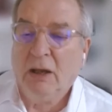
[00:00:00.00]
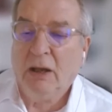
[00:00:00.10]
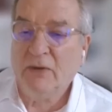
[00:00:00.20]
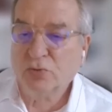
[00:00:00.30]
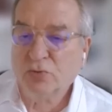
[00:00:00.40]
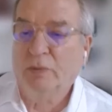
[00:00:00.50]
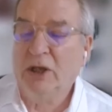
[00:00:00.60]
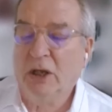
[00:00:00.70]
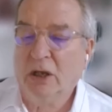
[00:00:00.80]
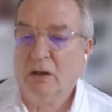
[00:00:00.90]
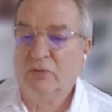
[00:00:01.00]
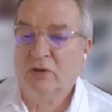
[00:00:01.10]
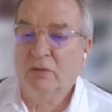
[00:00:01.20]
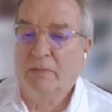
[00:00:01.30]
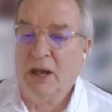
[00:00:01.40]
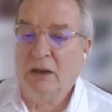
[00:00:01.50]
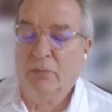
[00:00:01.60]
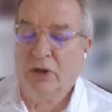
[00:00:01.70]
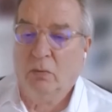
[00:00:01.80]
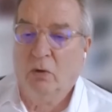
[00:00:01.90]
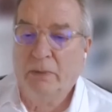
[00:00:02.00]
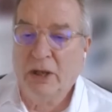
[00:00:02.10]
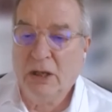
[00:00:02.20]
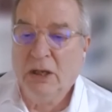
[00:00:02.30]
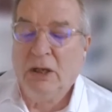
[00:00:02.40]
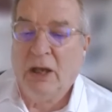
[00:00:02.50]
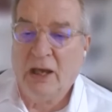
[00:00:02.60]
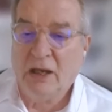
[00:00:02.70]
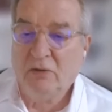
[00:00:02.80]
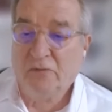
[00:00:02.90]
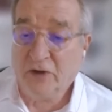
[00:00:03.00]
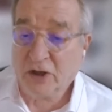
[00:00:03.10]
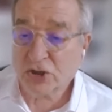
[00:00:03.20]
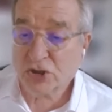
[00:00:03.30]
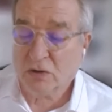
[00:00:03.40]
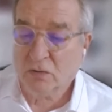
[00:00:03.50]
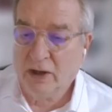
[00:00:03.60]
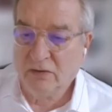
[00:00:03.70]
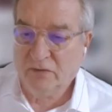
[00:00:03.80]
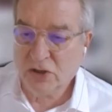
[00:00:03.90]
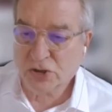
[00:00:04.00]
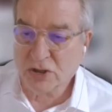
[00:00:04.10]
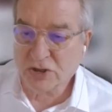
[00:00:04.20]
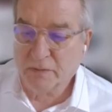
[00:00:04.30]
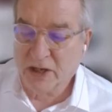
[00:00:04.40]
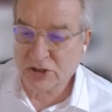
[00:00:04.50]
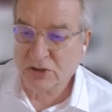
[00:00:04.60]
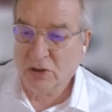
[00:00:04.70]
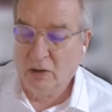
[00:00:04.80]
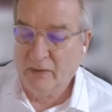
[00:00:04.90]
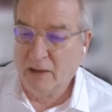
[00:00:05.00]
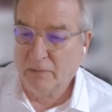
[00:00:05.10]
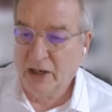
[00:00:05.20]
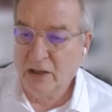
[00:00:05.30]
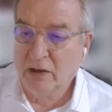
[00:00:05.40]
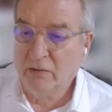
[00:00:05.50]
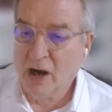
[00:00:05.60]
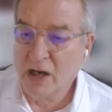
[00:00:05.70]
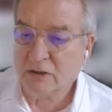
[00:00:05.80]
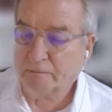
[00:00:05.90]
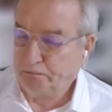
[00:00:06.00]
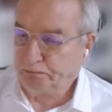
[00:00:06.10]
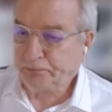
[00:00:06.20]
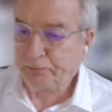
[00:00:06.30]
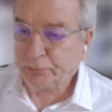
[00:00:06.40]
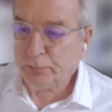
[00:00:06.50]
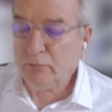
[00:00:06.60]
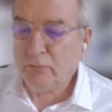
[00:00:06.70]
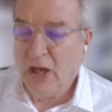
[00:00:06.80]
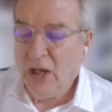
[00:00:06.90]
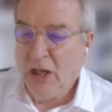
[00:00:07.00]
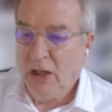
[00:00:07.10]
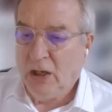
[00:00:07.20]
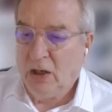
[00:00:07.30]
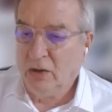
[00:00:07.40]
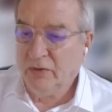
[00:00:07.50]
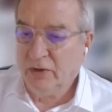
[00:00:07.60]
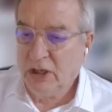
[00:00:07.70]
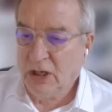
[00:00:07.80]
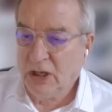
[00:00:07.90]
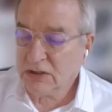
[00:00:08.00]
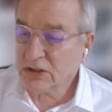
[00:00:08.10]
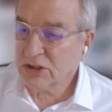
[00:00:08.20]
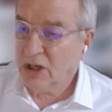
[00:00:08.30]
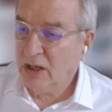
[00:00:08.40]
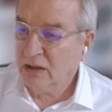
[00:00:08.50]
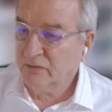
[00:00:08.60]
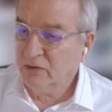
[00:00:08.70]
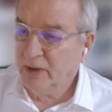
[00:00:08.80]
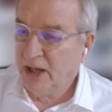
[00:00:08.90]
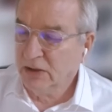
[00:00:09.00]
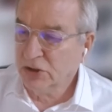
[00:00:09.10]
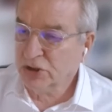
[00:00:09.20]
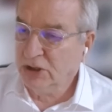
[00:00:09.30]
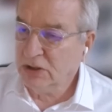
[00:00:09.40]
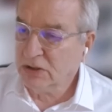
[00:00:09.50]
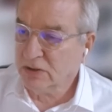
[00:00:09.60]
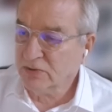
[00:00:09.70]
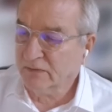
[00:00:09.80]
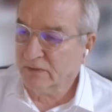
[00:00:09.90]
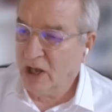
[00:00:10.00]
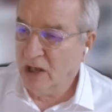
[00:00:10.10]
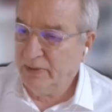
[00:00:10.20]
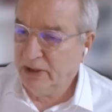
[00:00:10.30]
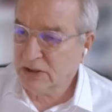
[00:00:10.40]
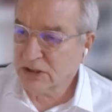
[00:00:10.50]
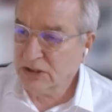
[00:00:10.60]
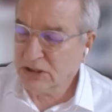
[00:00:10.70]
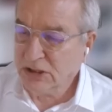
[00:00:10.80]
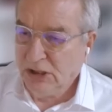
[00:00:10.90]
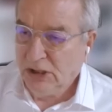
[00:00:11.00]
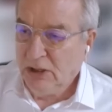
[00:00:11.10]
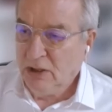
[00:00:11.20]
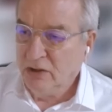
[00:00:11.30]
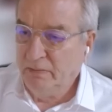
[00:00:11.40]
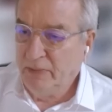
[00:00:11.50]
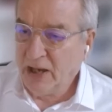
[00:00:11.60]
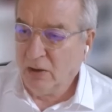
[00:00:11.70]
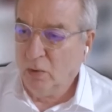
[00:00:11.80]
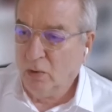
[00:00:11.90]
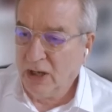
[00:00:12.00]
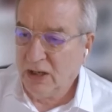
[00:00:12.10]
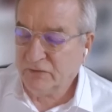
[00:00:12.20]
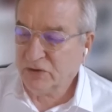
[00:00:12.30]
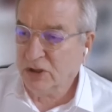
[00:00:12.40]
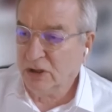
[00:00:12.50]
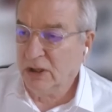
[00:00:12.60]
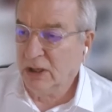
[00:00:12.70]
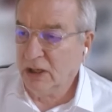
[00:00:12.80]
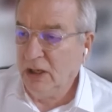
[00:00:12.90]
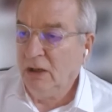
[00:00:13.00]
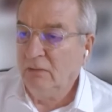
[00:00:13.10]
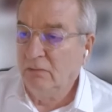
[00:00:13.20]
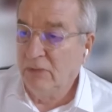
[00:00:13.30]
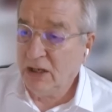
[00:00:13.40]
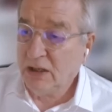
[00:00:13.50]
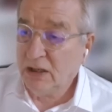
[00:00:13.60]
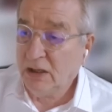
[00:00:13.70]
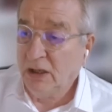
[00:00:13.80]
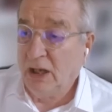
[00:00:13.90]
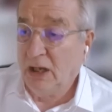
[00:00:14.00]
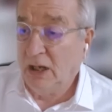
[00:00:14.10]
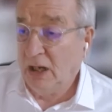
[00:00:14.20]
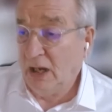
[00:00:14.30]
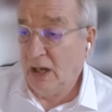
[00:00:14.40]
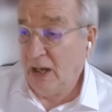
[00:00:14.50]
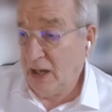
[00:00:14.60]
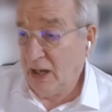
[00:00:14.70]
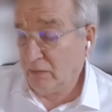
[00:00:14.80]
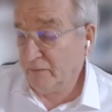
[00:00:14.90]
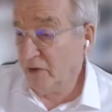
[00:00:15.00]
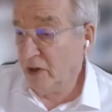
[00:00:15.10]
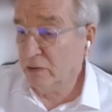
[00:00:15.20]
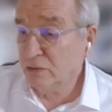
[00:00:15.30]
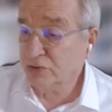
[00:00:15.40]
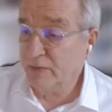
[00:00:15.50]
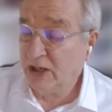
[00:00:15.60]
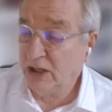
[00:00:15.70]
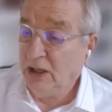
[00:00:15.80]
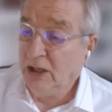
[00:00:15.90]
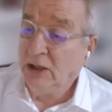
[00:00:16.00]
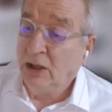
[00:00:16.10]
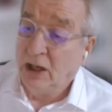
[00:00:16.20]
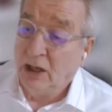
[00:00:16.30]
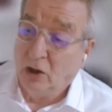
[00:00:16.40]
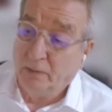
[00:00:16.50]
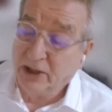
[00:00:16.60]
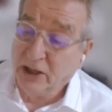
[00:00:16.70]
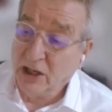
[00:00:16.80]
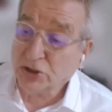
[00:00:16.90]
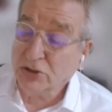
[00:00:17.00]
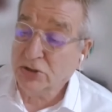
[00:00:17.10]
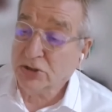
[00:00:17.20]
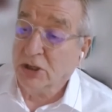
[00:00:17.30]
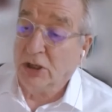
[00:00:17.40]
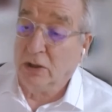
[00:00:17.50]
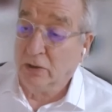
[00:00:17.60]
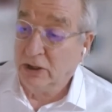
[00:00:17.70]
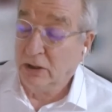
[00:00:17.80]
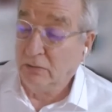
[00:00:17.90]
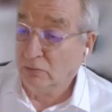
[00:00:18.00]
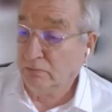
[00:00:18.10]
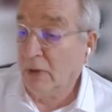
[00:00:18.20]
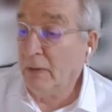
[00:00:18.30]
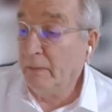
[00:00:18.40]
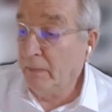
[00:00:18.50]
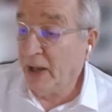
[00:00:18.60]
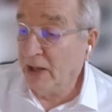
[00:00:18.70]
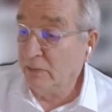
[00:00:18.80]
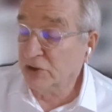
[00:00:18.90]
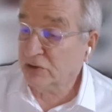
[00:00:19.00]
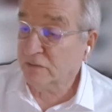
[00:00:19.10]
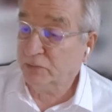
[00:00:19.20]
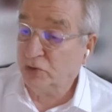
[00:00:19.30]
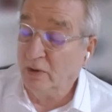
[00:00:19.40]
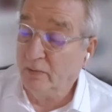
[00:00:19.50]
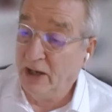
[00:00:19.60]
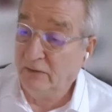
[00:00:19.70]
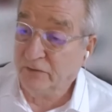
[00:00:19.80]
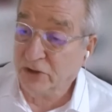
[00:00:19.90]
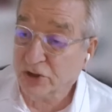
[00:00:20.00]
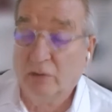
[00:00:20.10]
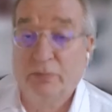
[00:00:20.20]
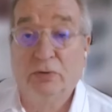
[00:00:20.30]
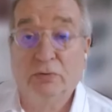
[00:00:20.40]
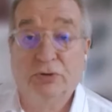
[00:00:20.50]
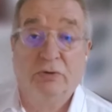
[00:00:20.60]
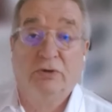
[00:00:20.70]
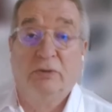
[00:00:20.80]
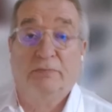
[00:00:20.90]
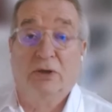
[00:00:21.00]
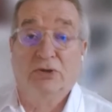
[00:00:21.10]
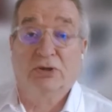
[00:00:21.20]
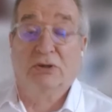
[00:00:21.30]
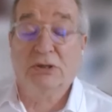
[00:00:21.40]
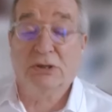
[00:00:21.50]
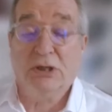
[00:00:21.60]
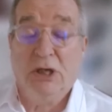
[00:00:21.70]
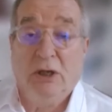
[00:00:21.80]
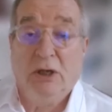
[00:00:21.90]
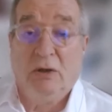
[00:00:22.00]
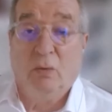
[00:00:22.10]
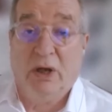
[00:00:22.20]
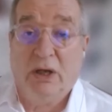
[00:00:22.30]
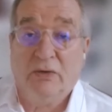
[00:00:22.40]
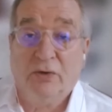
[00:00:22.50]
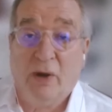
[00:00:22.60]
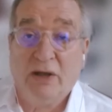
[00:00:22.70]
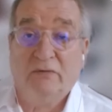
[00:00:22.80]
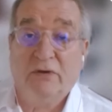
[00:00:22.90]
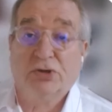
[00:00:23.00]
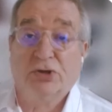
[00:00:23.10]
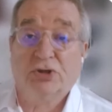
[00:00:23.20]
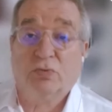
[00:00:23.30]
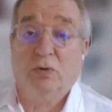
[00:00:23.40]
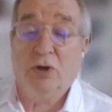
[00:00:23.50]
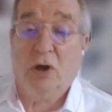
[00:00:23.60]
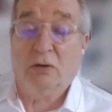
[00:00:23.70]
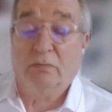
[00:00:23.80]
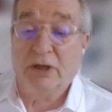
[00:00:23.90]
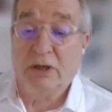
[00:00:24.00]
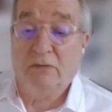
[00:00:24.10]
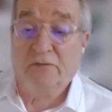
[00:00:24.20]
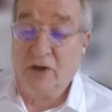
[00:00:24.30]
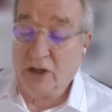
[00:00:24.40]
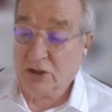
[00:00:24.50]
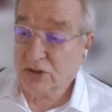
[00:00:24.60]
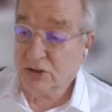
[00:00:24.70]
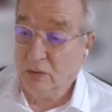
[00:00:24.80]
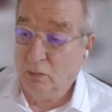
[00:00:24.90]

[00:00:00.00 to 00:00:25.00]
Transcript: and this will be income to the bank, but it will be a fixed rate of interest based on that blended rate. On the other side of the balance sheet, in terms of liabilities, the bank will have certainly many outflows, many obligations, including payments to be made, for example, to depositors, where the rate of interest will not be fixed. It